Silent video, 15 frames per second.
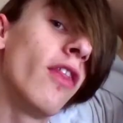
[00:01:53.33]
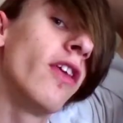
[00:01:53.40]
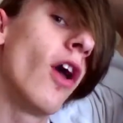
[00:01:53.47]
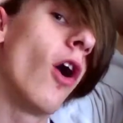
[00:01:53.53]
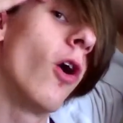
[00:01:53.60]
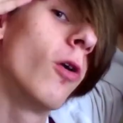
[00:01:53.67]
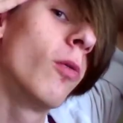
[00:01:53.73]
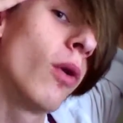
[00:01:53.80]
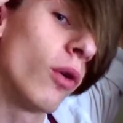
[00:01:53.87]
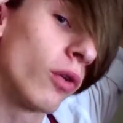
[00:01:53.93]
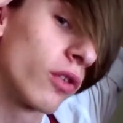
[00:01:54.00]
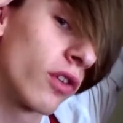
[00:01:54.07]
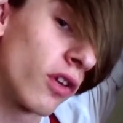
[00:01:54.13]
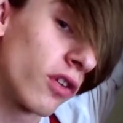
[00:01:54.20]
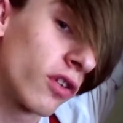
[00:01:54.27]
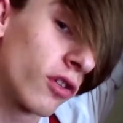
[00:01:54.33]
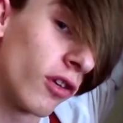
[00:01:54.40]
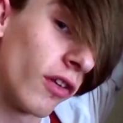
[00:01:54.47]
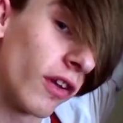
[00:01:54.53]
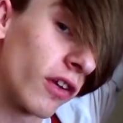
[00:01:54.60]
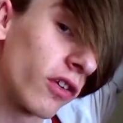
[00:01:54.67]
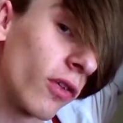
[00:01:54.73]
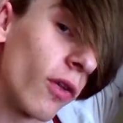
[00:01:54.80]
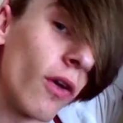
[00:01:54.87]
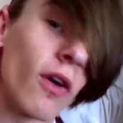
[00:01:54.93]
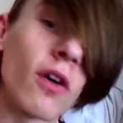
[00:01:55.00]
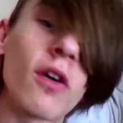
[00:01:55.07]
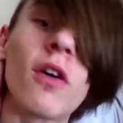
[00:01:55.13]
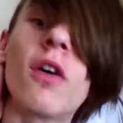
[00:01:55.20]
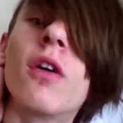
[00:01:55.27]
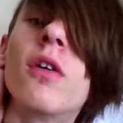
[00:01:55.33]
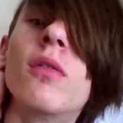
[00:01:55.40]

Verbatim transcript: the almost Skrillex look.